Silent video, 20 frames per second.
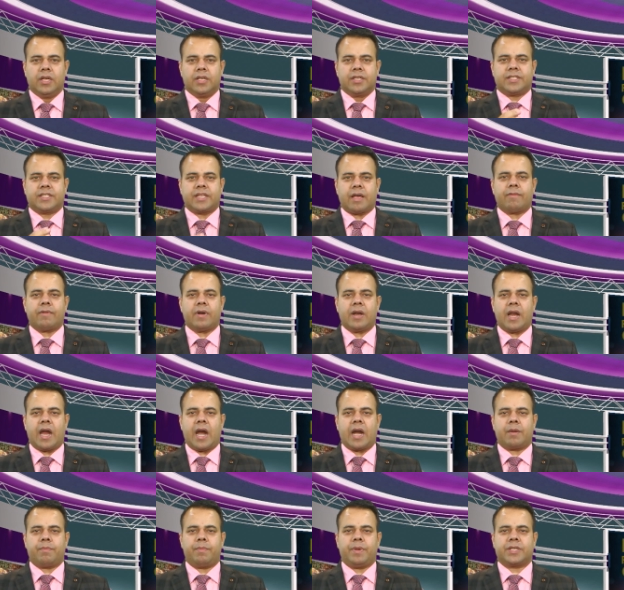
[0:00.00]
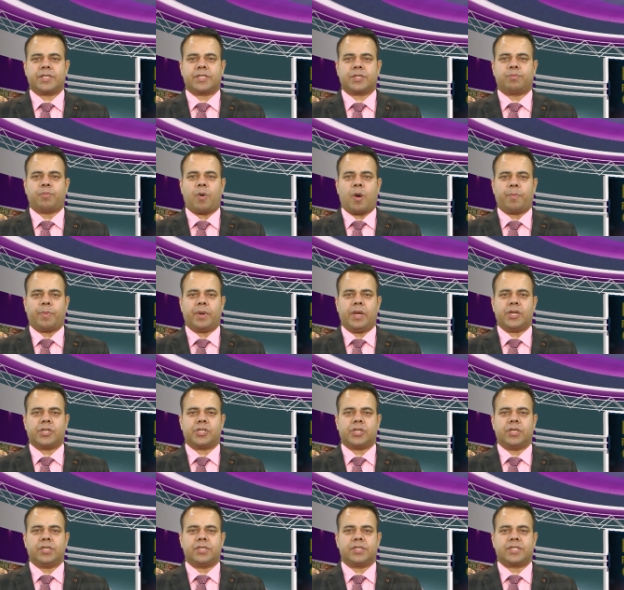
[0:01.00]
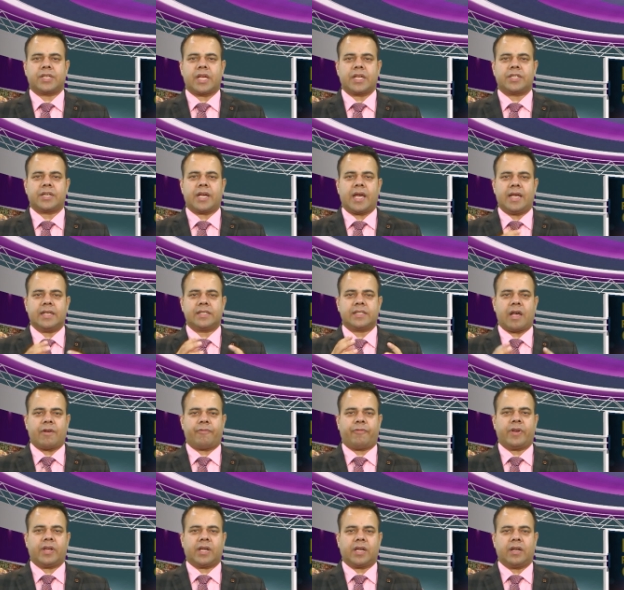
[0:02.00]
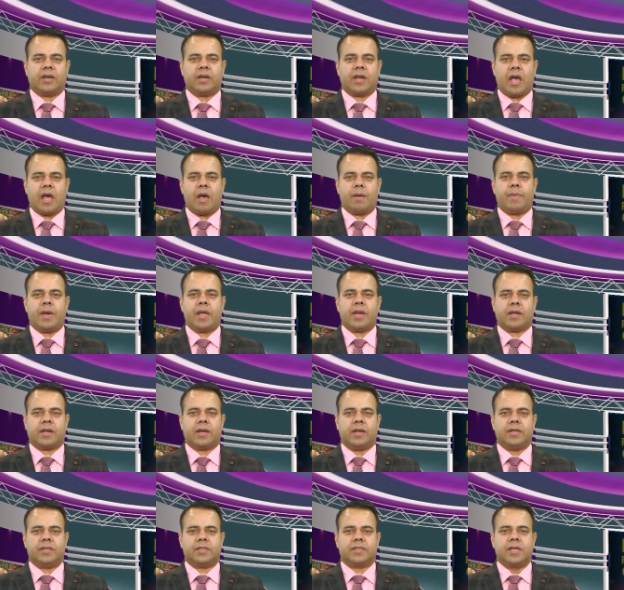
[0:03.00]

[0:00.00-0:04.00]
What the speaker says: Several admixed populations such as African Americans